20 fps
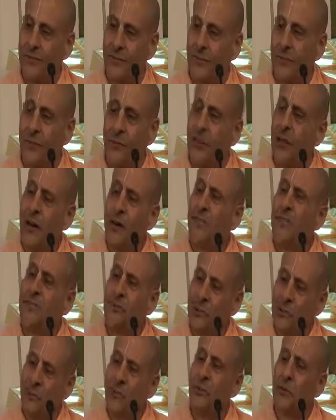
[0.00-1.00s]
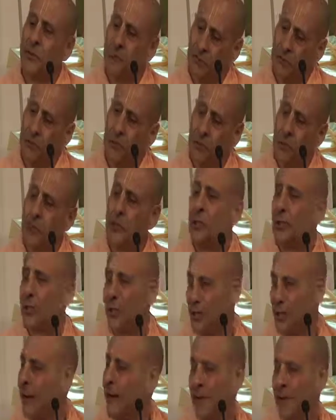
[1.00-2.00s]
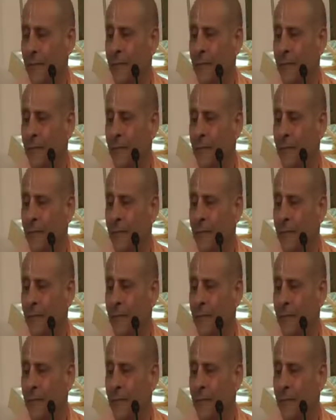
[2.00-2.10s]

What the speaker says: to love and serve Krishna.